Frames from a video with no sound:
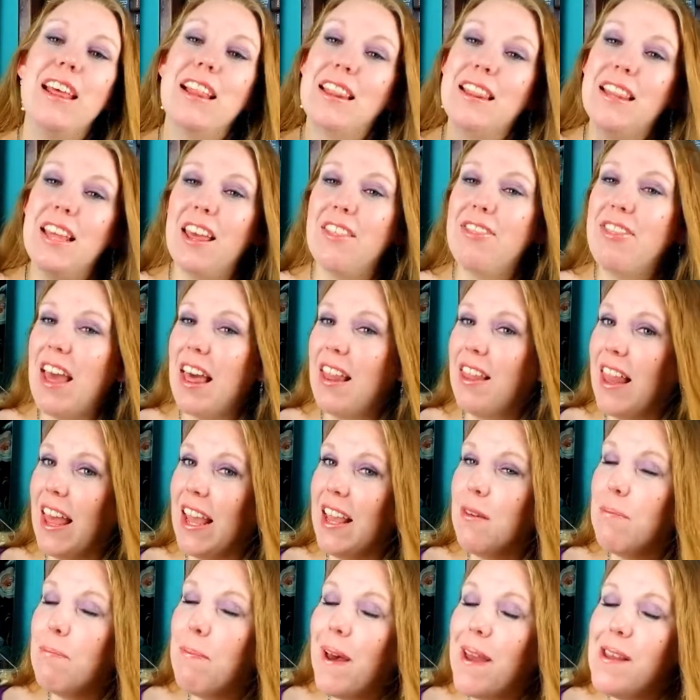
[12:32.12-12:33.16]
Hit that
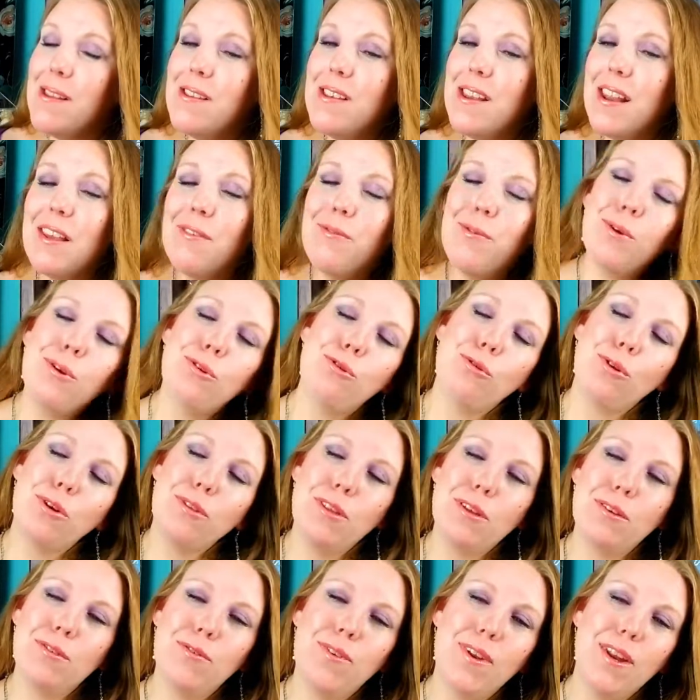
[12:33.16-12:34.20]
like button if you enjoyed
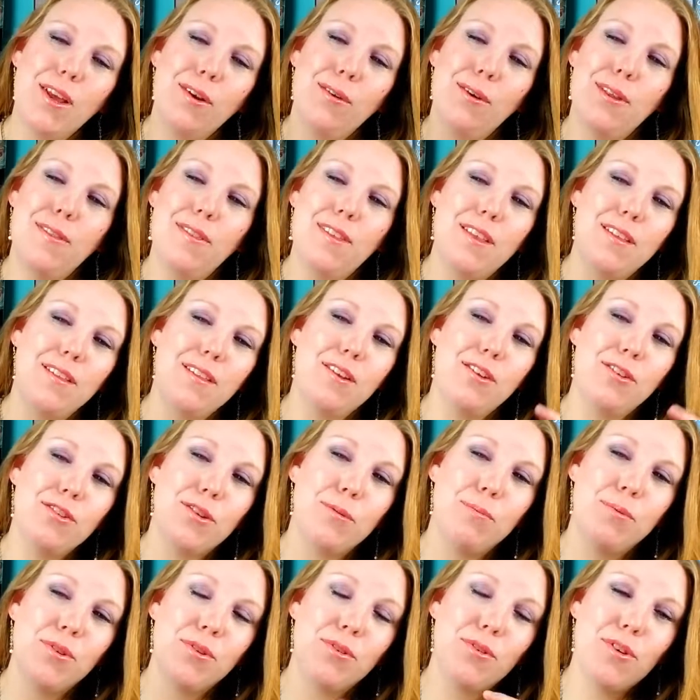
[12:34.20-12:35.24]
this video and the little
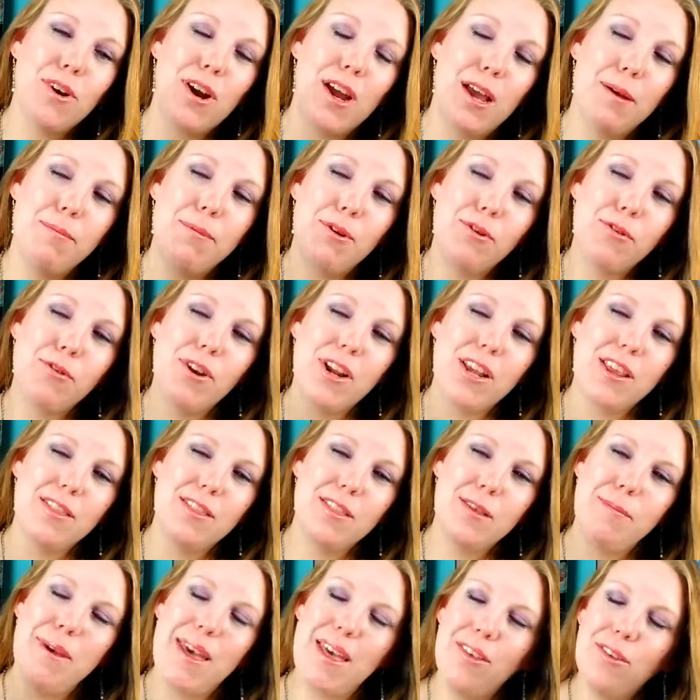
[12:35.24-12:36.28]
subscribe and ring
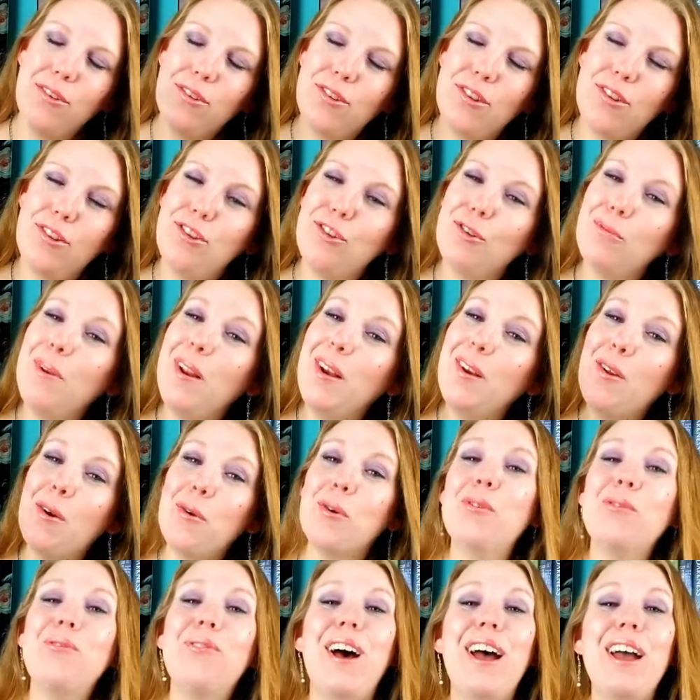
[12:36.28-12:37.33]
the bell so that you'll be
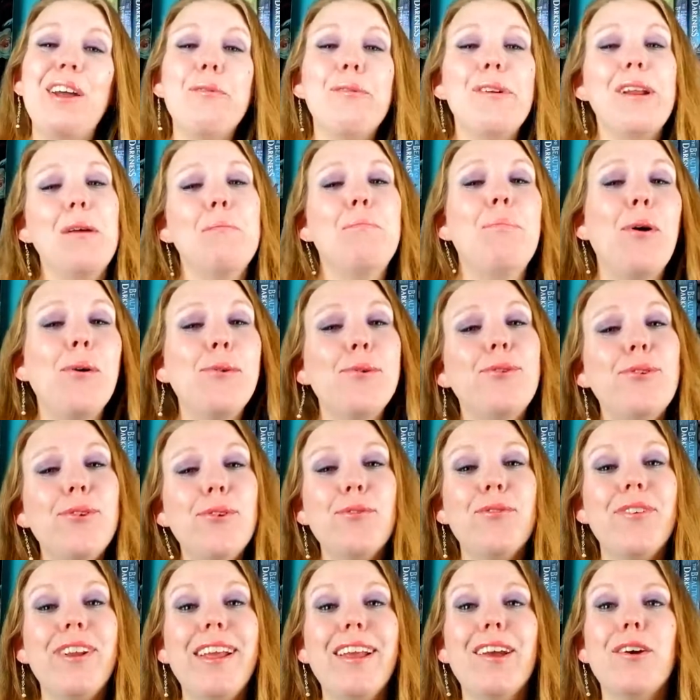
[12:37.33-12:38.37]
notified when I post new
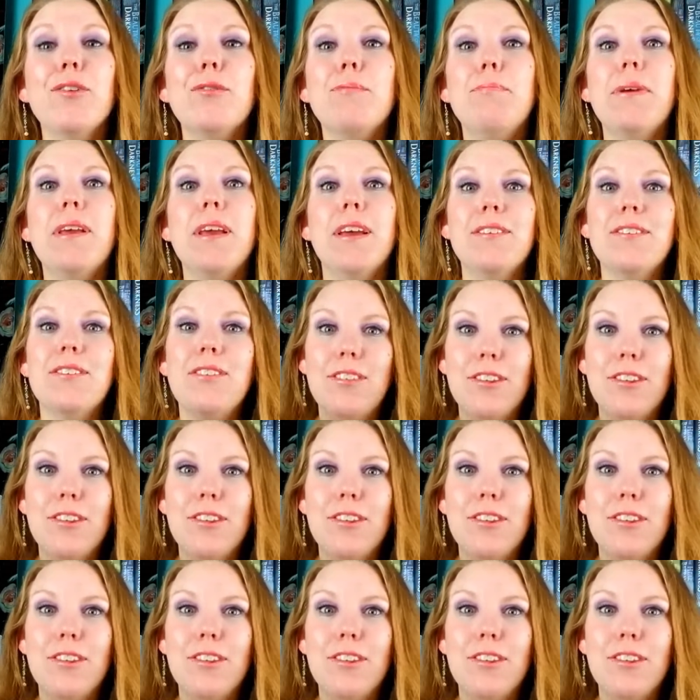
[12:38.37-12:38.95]
videos because